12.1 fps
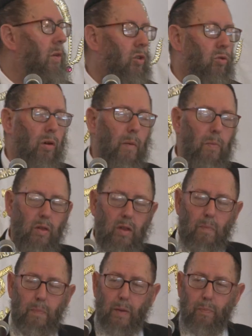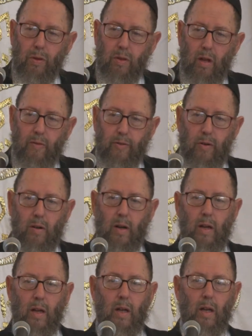are troubles that people suffer.
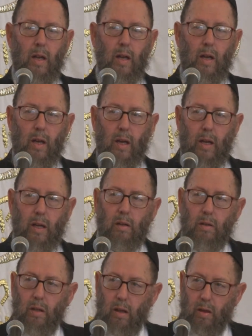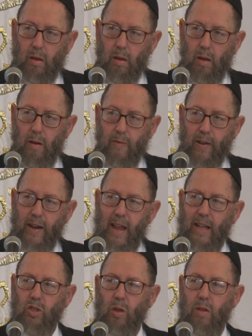Illness,
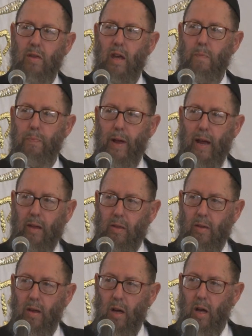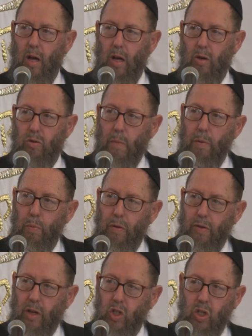financial setbacks, trouble
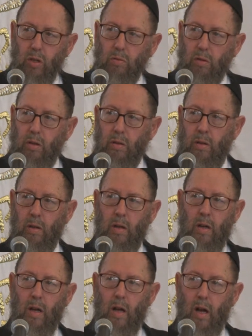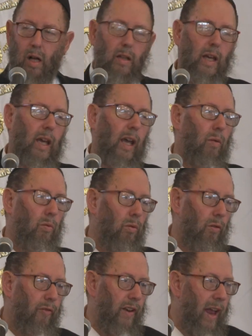with our children, a leaky
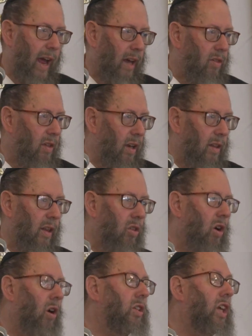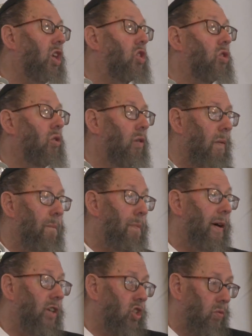roof, an accident. These are called Yisurim,
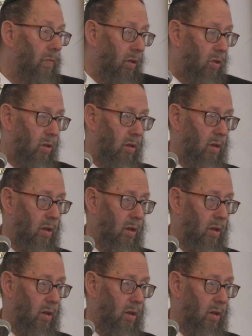punishments.